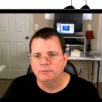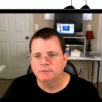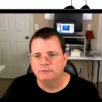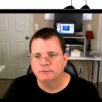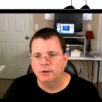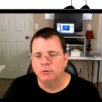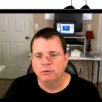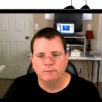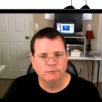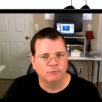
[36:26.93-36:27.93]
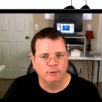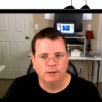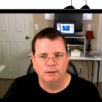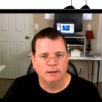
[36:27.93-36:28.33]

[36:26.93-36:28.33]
which is lower on the screen,